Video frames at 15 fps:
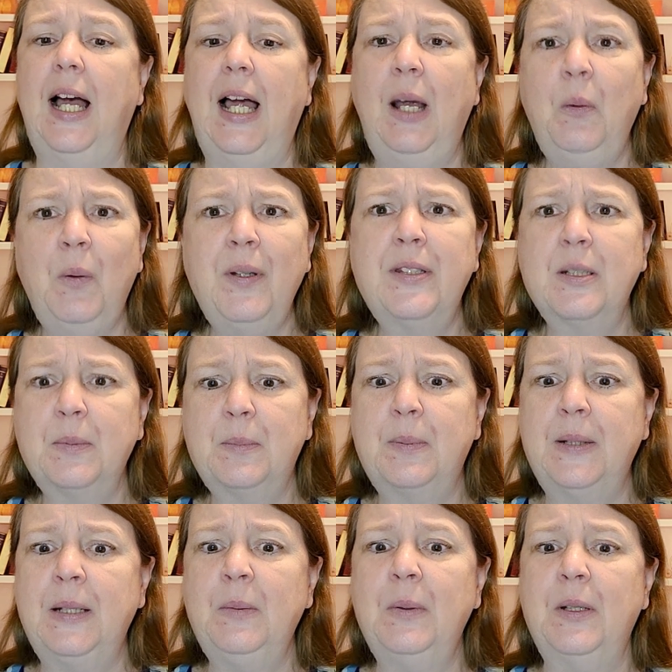I want to
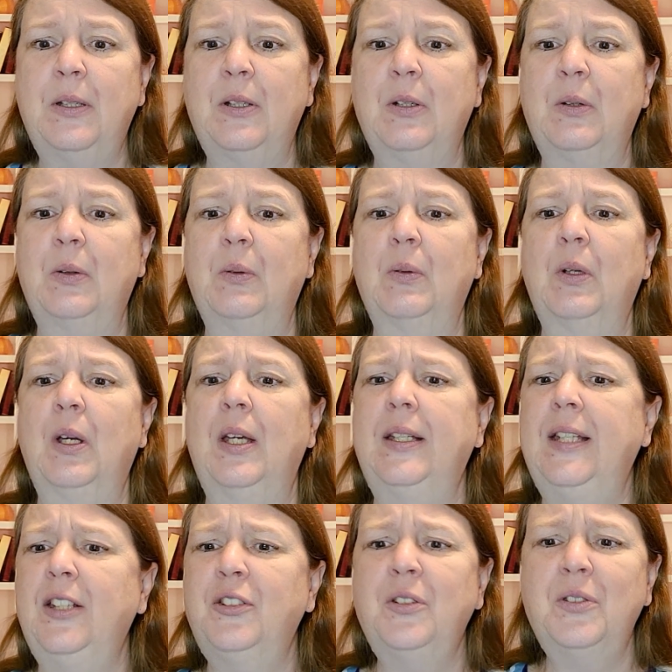be with you,
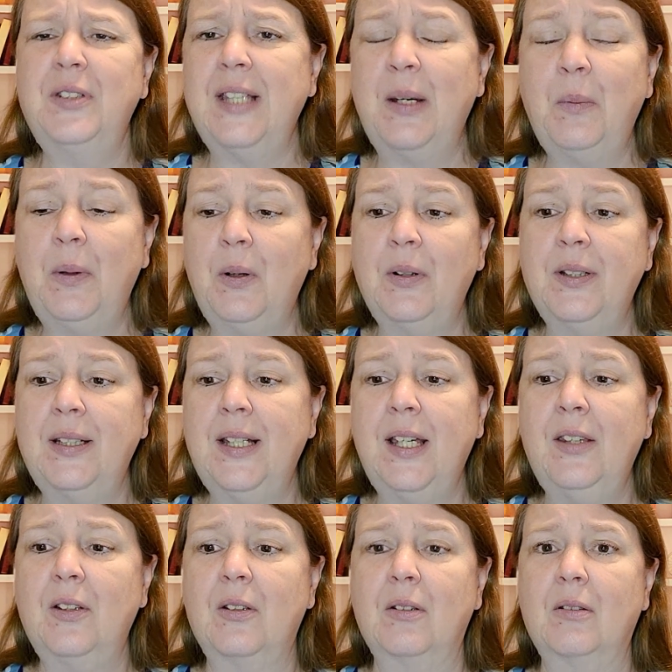yet you say we are
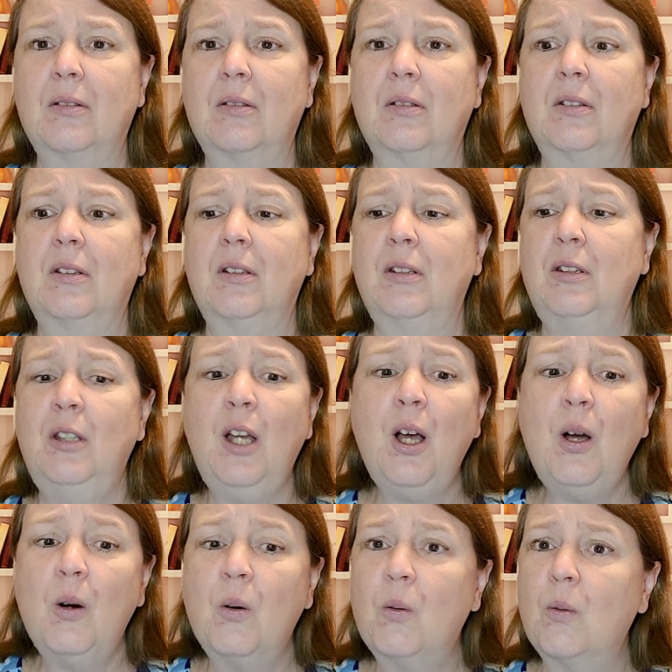together.
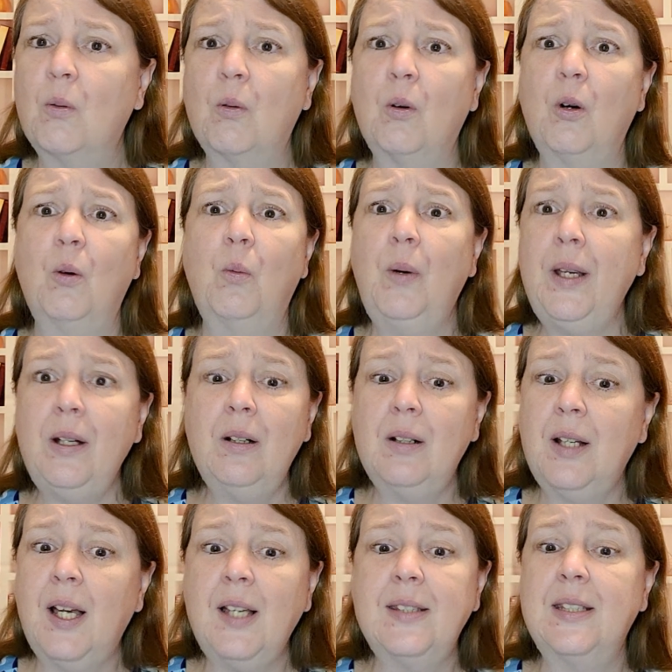No, we are
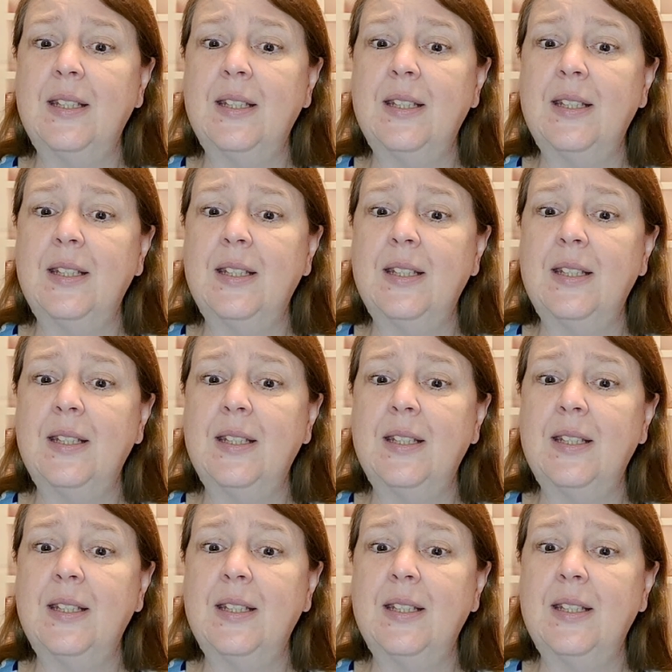not